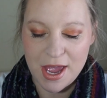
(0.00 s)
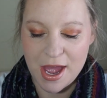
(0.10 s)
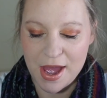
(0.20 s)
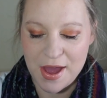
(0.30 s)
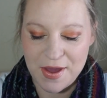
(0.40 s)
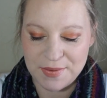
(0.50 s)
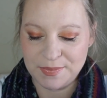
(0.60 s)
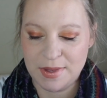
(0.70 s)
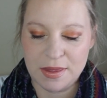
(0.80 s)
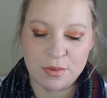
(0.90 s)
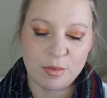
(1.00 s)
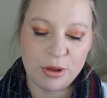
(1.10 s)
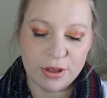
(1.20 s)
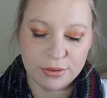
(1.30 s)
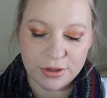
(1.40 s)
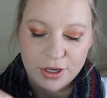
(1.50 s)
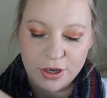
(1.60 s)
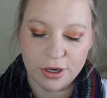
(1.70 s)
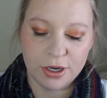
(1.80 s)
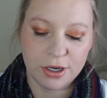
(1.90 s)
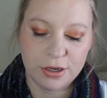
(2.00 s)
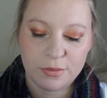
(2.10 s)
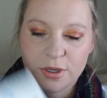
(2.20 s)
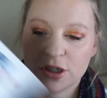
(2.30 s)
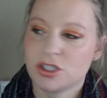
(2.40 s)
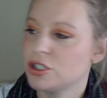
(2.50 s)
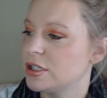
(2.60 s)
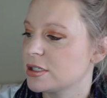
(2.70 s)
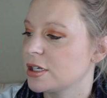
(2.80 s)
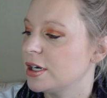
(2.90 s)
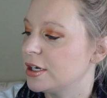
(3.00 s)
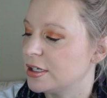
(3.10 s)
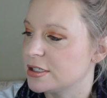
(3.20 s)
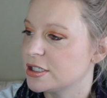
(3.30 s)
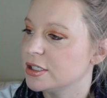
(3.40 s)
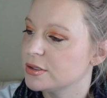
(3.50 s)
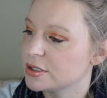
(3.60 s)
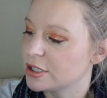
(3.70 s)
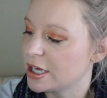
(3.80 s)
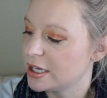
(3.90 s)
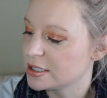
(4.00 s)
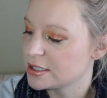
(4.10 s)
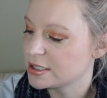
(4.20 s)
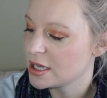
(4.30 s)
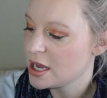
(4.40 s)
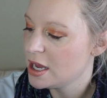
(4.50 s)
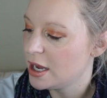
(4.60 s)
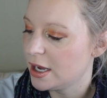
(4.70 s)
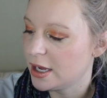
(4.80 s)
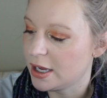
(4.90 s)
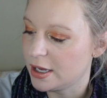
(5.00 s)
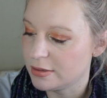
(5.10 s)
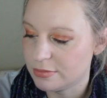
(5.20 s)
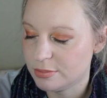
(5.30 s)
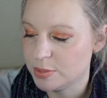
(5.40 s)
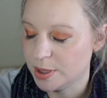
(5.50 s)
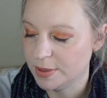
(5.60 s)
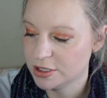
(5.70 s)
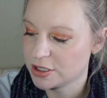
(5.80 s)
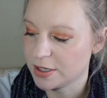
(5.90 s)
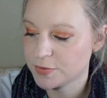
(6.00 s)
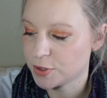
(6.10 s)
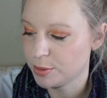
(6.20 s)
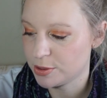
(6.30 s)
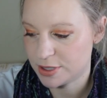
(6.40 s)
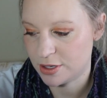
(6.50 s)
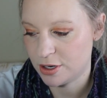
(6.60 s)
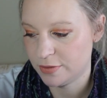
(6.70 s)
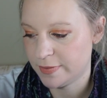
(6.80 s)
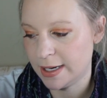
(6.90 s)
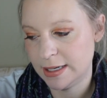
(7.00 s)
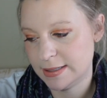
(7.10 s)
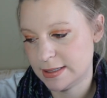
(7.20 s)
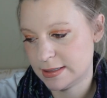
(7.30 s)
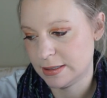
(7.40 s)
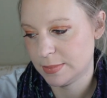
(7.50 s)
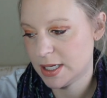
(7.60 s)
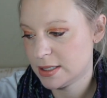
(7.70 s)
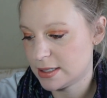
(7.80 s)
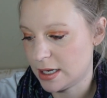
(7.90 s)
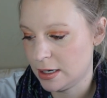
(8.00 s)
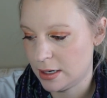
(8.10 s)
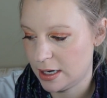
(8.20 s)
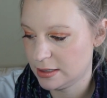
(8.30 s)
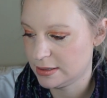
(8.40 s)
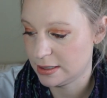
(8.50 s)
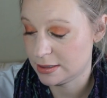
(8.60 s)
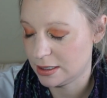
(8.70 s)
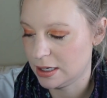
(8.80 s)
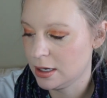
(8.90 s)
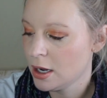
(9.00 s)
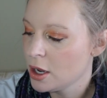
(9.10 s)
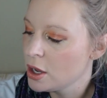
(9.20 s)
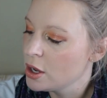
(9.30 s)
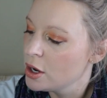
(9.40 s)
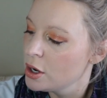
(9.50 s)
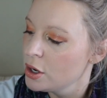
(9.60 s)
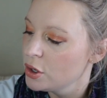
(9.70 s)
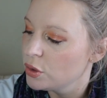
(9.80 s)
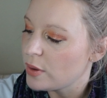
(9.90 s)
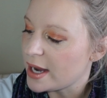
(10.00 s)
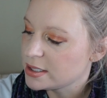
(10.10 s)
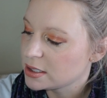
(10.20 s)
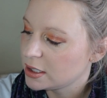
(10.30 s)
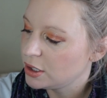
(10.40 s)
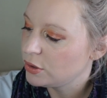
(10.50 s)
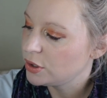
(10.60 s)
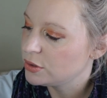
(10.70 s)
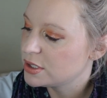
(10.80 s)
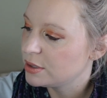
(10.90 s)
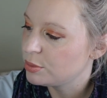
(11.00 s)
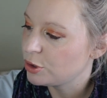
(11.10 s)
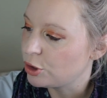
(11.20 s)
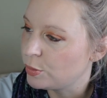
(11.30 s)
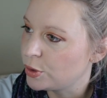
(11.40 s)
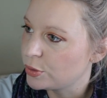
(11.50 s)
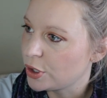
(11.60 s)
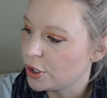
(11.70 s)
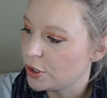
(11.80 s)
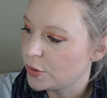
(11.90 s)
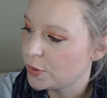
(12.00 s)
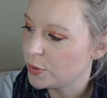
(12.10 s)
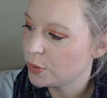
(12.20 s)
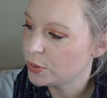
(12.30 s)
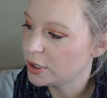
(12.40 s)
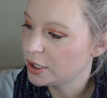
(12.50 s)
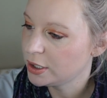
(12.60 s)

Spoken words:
And then we'll pull out the card, which this card is useless. Pretty much get 40% off any system kits and night density rescue using promo code